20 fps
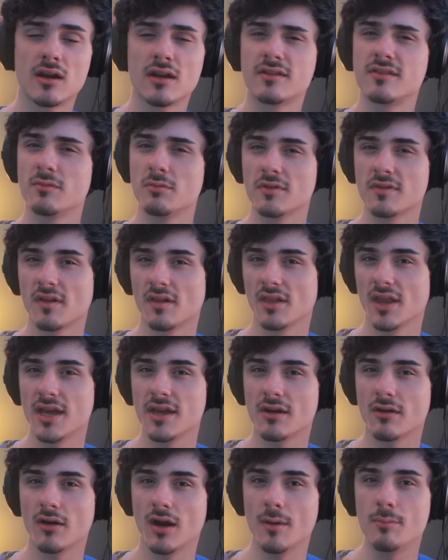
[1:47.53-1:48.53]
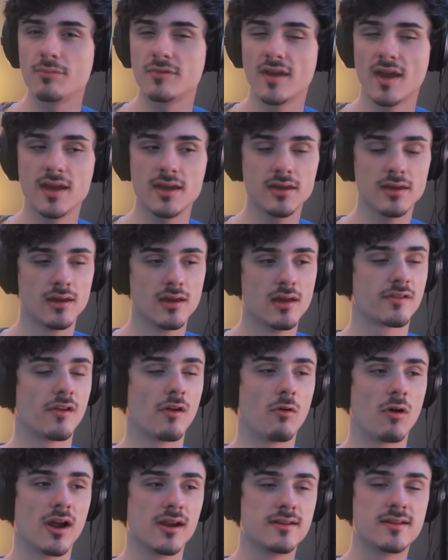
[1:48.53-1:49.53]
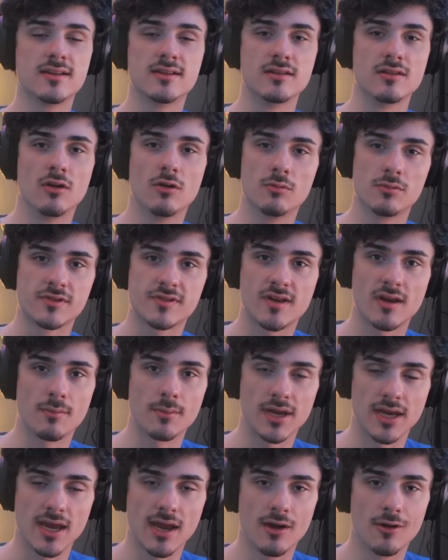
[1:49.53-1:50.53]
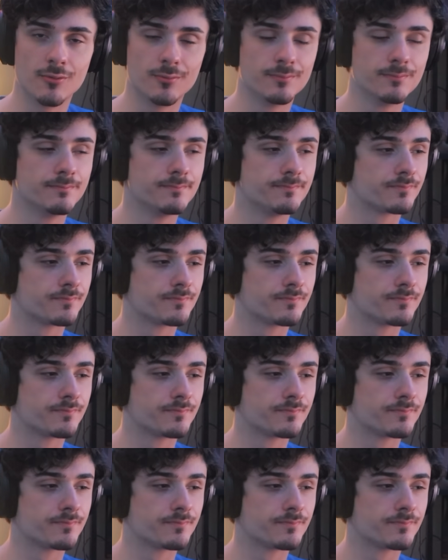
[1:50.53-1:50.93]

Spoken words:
Because it was a later update, so I didn't know it was coming out.